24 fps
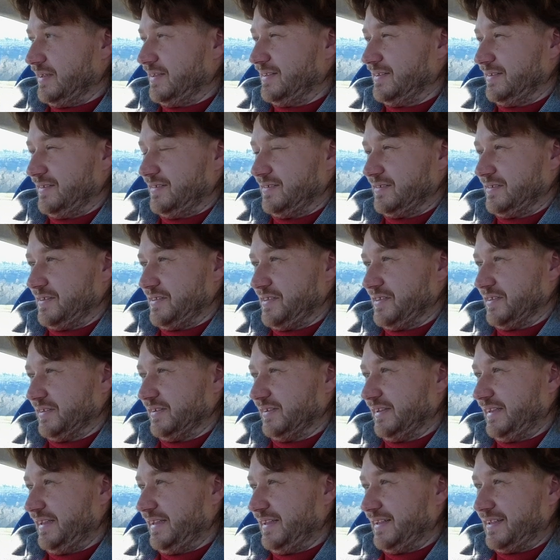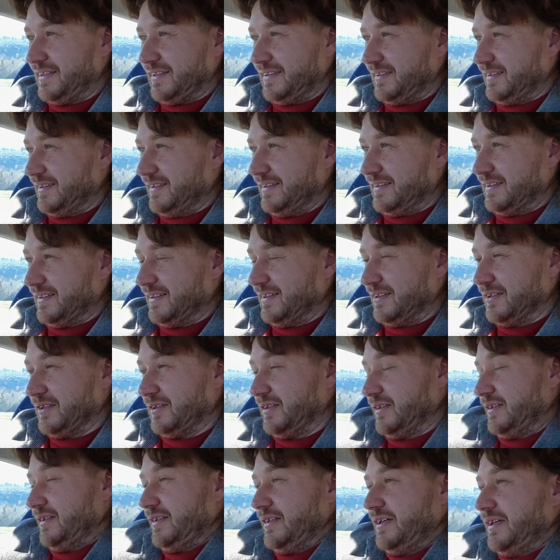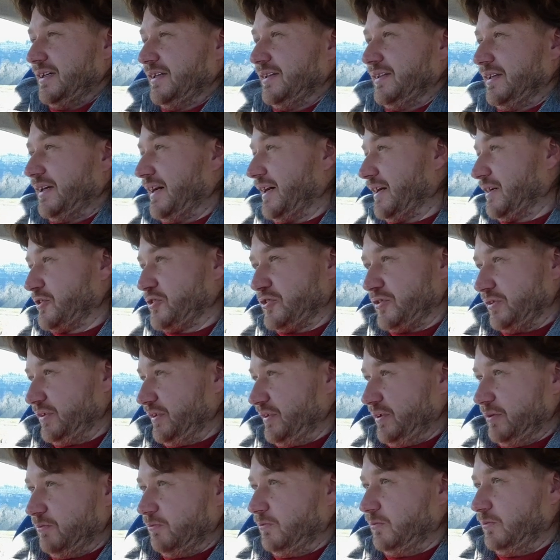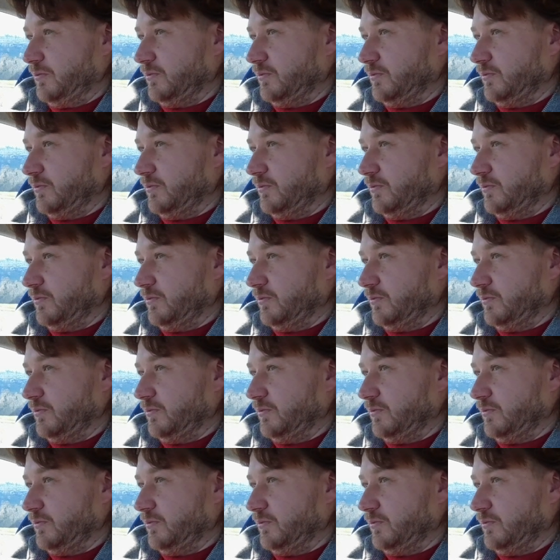there is a leak in and actually the